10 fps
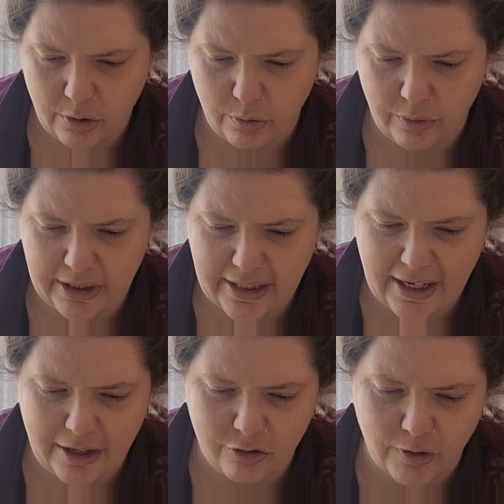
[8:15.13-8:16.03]
who, when they
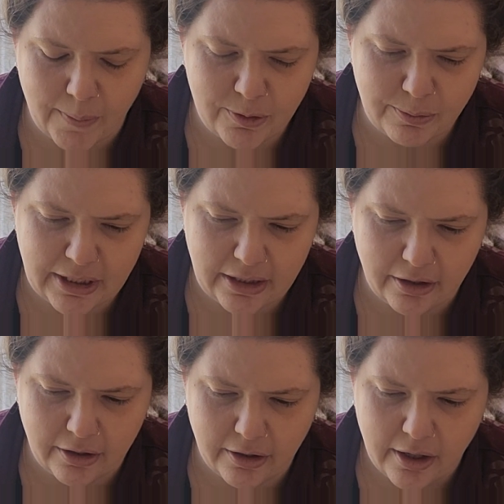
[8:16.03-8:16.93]
had dropped me
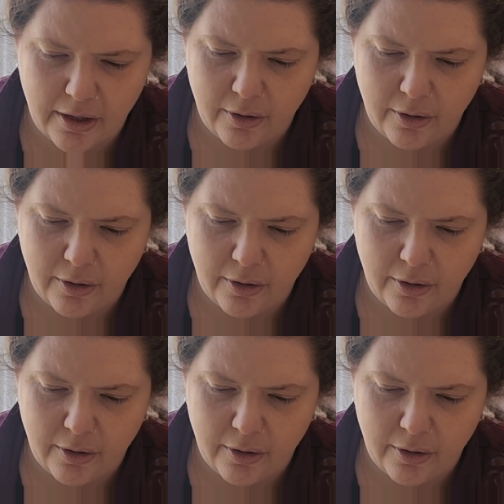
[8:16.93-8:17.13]
here,